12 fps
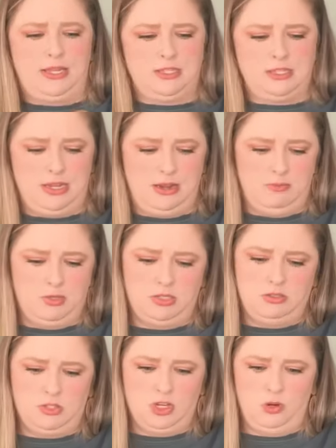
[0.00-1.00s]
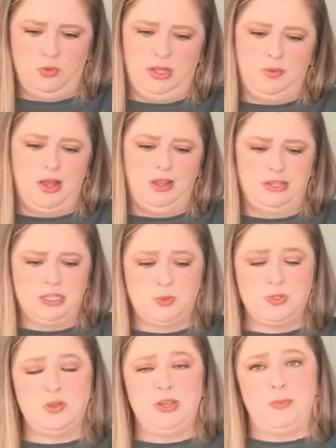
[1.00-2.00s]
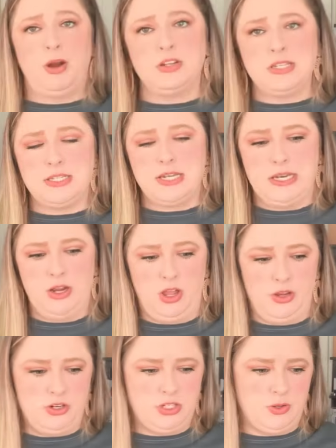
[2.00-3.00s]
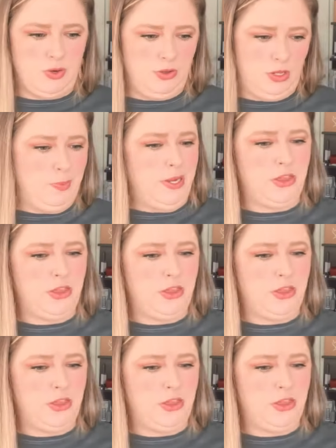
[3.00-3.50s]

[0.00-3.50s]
seemed to do really well. And this was only marked at $10, so I only paid